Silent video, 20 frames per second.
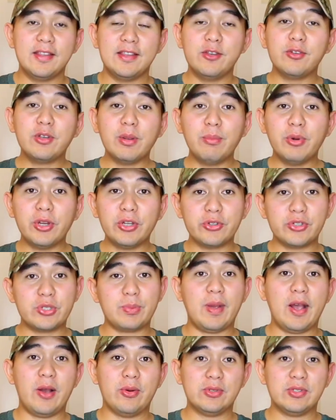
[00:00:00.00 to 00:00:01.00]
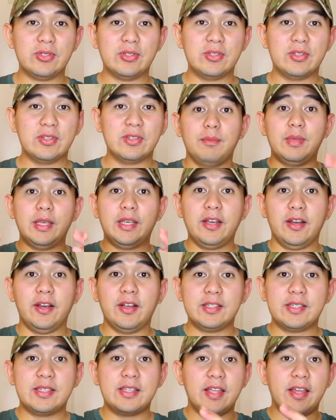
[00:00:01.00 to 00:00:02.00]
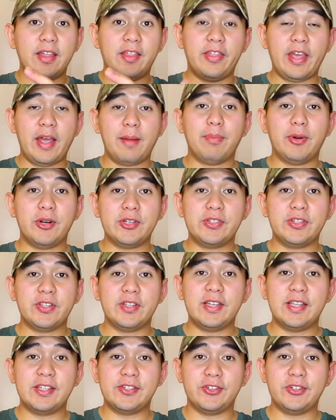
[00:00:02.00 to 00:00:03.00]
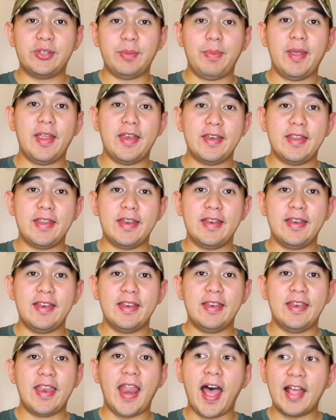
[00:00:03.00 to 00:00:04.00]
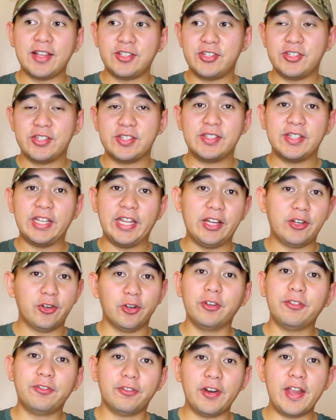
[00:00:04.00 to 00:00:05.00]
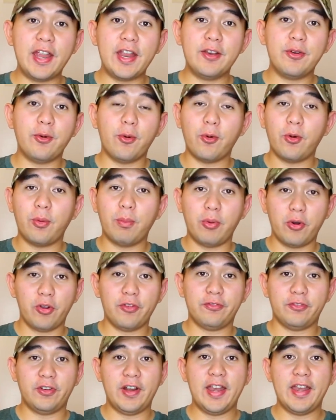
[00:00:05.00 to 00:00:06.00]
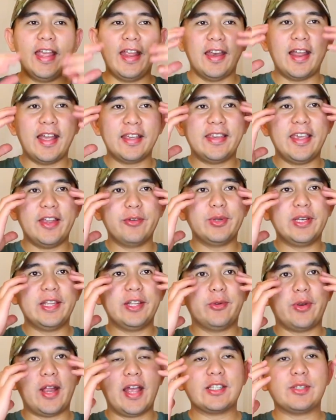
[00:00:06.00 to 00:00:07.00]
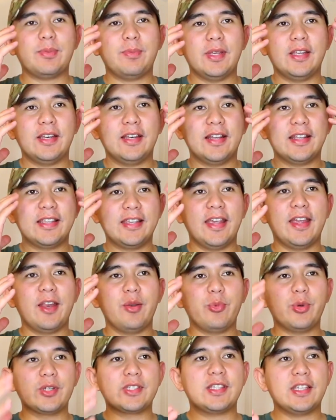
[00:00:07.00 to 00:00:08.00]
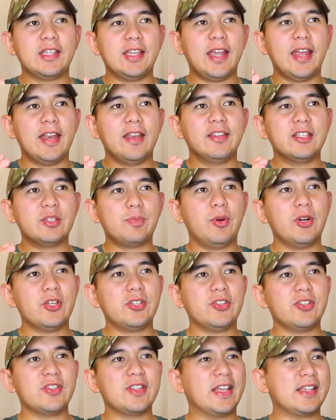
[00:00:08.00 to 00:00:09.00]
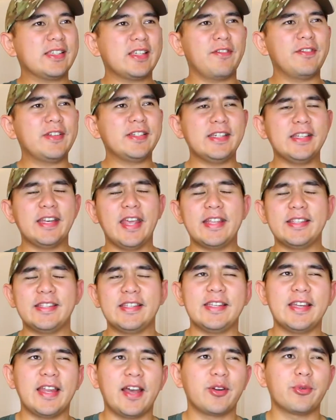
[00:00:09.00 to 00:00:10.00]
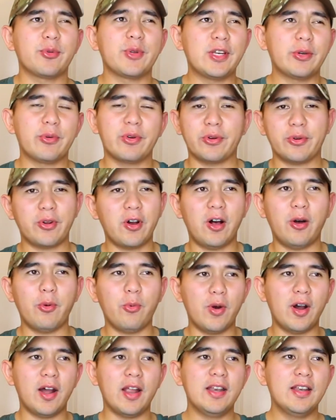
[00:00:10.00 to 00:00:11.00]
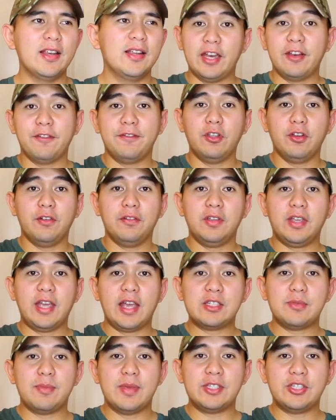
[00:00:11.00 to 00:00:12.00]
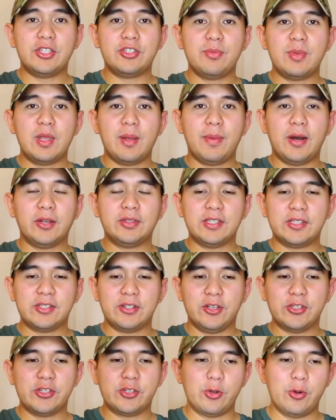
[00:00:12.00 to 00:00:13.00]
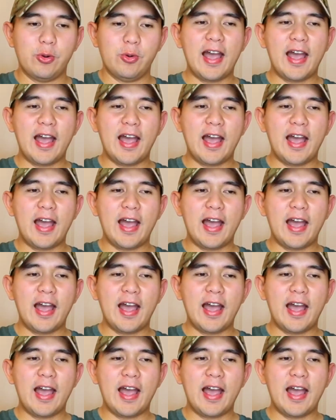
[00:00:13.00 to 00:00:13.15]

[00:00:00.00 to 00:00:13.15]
you can bring your spouse, because that person is your dependent, not just a girlfriend or boyfriend. And I can't really grasp it. Again, once again, this person's like 17, 18, I don't really recall what. And a few of you guys messaged me about this also.